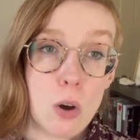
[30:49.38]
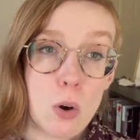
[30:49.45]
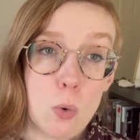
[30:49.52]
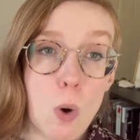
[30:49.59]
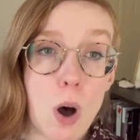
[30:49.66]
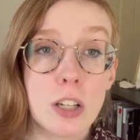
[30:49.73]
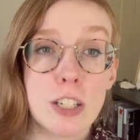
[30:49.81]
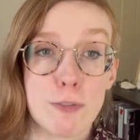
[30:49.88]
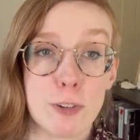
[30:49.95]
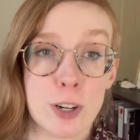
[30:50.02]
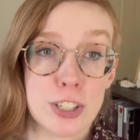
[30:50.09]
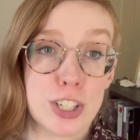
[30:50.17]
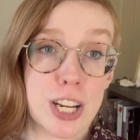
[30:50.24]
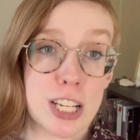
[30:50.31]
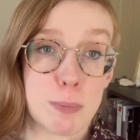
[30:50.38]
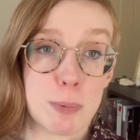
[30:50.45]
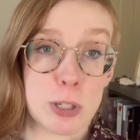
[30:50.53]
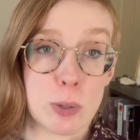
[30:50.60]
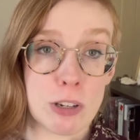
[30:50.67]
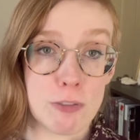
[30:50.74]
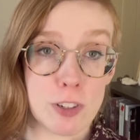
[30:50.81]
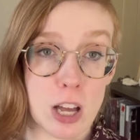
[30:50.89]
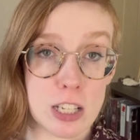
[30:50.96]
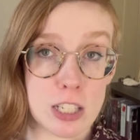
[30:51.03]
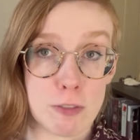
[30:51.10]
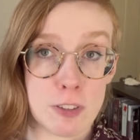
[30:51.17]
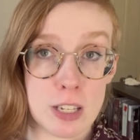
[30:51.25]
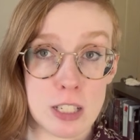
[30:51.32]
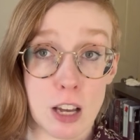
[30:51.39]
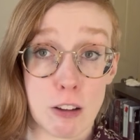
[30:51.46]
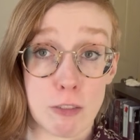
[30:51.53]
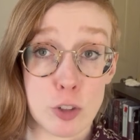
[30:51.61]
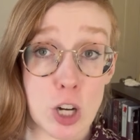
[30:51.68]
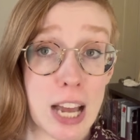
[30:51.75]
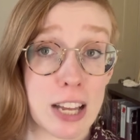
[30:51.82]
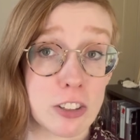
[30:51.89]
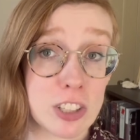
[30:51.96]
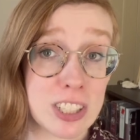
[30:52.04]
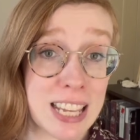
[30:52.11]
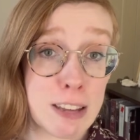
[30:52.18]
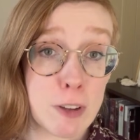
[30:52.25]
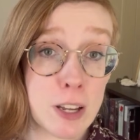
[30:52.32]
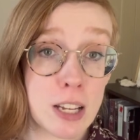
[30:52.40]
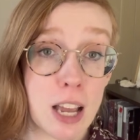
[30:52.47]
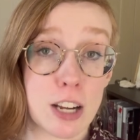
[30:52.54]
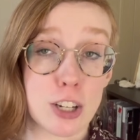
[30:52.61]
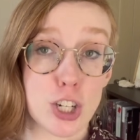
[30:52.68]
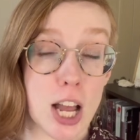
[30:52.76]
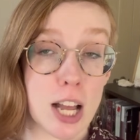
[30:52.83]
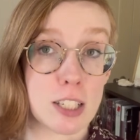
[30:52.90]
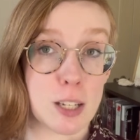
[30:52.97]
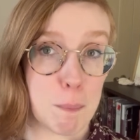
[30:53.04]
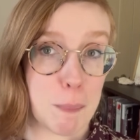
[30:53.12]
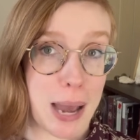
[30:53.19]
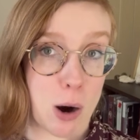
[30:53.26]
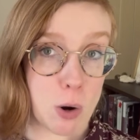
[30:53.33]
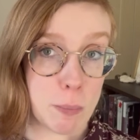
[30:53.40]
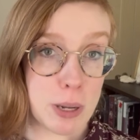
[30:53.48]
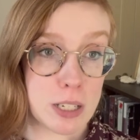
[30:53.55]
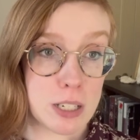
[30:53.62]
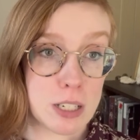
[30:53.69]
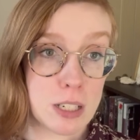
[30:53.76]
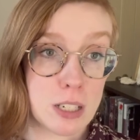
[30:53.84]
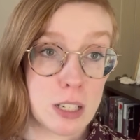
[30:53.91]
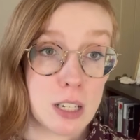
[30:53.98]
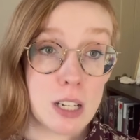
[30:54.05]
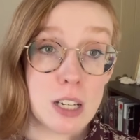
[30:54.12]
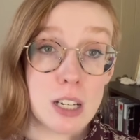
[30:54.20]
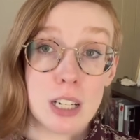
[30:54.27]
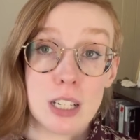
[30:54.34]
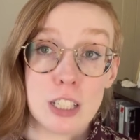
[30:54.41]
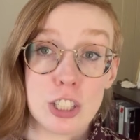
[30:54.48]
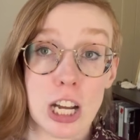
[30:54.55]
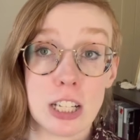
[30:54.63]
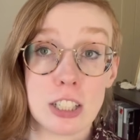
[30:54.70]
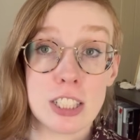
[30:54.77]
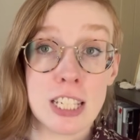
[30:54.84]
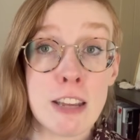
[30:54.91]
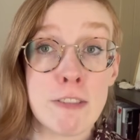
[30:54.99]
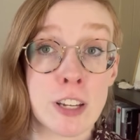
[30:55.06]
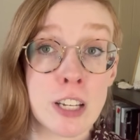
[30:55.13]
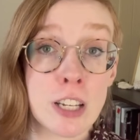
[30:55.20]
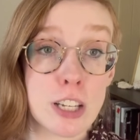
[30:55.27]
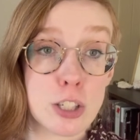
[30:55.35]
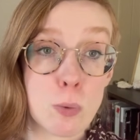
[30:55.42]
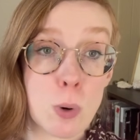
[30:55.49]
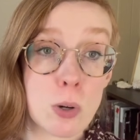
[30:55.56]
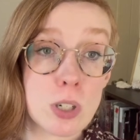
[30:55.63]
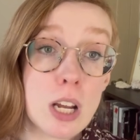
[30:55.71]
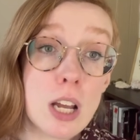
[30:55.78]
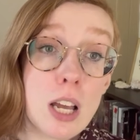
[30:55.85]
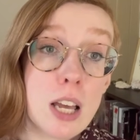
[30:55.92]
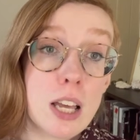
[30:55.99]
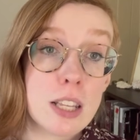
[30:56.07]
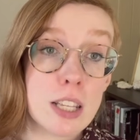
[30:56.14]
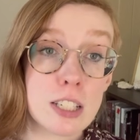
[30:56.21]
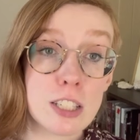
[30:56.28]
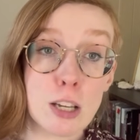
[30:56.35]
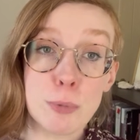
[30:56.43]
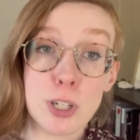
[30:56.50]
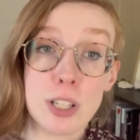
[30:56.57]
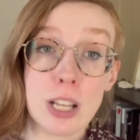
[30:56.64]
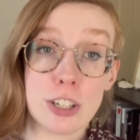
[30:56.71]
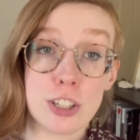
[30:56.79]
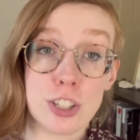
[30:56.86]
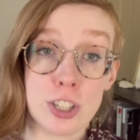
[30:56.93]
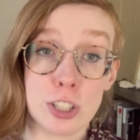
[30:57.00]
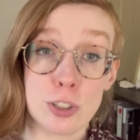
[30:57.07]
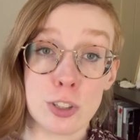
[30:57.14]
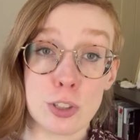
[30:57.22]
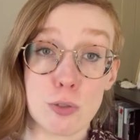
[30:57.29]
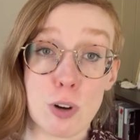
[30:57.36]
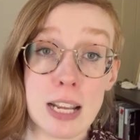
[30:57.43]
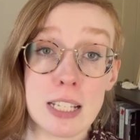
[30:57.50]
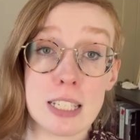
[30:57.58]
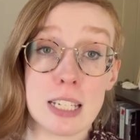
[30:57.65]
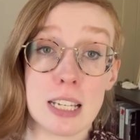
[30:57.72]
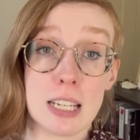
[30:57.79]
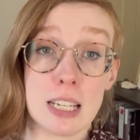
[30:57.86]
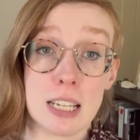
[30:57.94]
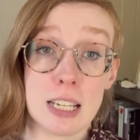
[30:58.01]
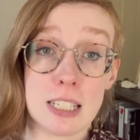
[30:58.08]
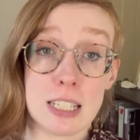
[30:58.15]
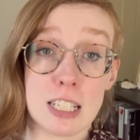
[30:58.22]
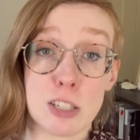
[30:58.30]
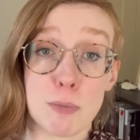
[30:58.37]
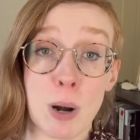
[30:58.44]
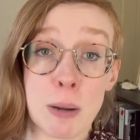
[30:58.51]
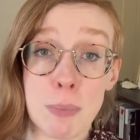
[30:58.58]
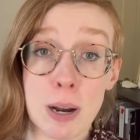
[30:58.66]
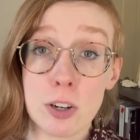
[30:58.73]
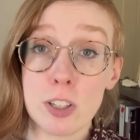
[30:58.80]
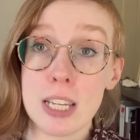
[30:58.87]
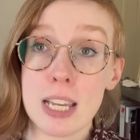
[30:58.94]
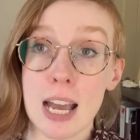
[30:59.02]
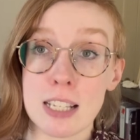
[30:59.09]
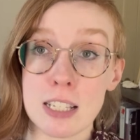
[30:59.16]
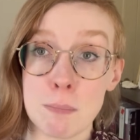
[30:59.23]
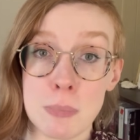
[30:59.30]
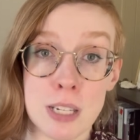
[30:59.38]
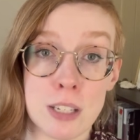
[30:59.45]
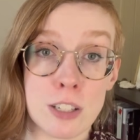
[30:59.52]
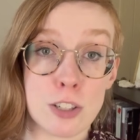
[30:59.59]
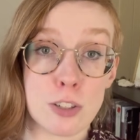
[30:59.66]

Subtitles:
Wall differentiates between philosophies of child saving and child empowerment. Child saving is, quote, "the assumption that children's rights exist primarily as a means